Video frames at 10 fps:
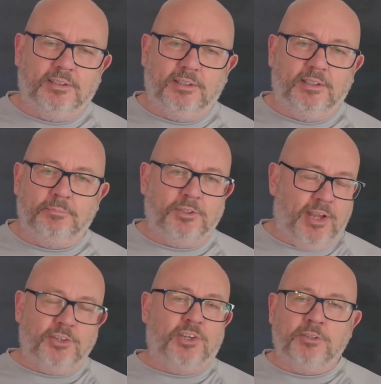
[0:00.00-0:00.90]

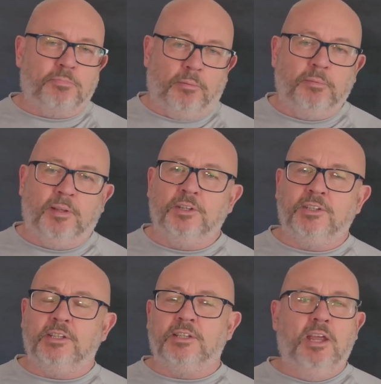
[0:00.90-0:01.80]
percentage
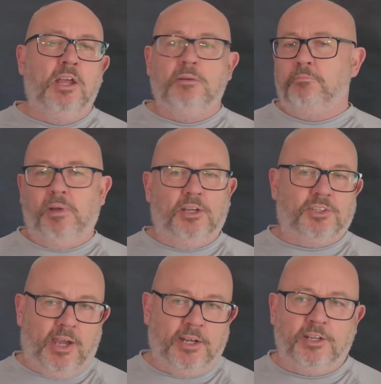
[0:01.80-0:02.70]
probabilities,
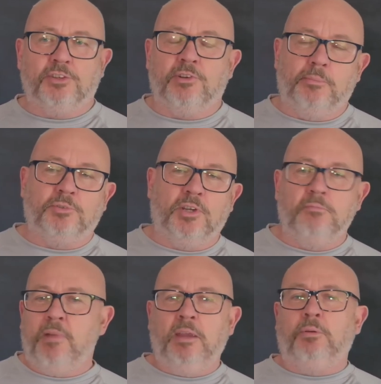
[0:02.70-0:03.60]
assign a description.
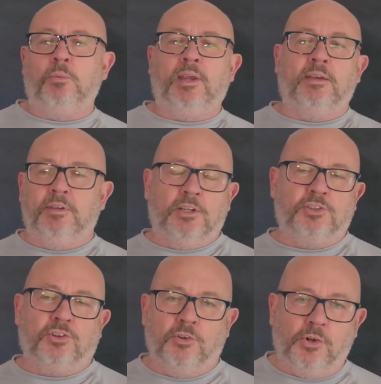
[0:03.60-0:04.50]
Maybe we give it a
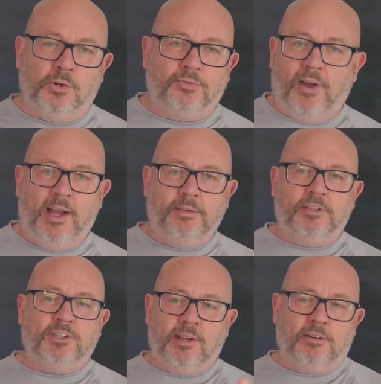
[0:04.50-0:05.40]
score. 5 is
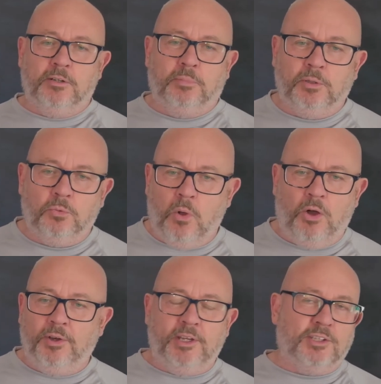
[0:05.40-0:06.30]
terrible, 1
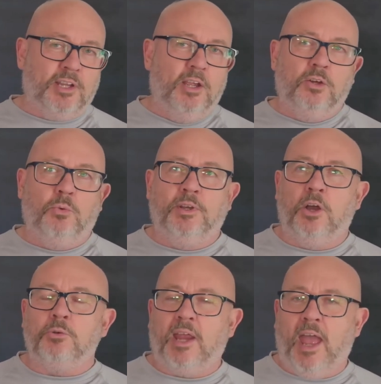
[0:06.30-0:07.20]
is we
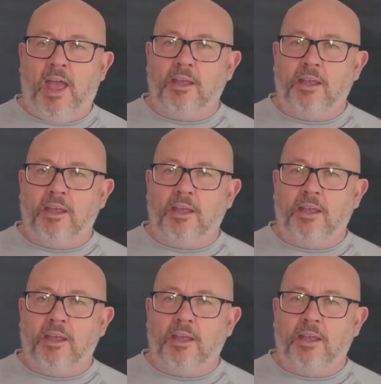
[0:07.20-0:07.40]
don't care.